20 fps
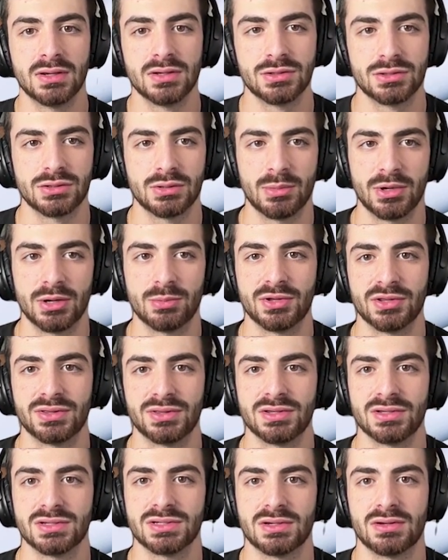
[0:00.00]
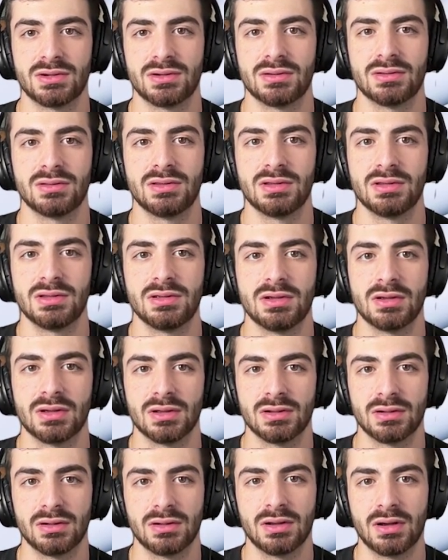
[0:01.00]
So I'm going to put this on the
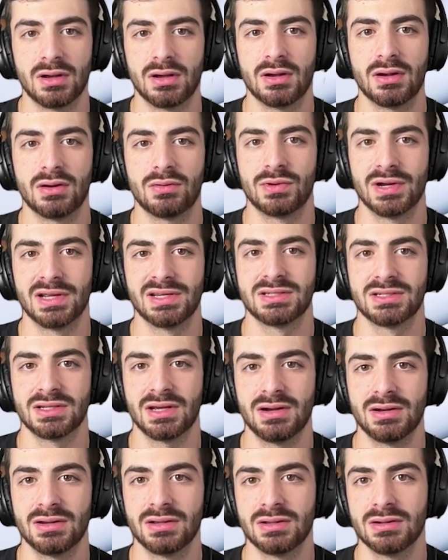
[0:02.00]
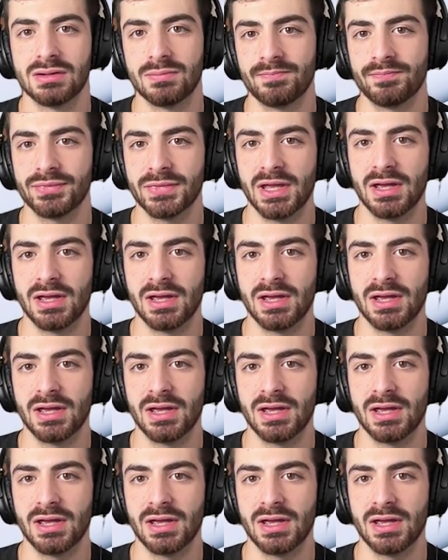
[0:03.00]
uh, right side again.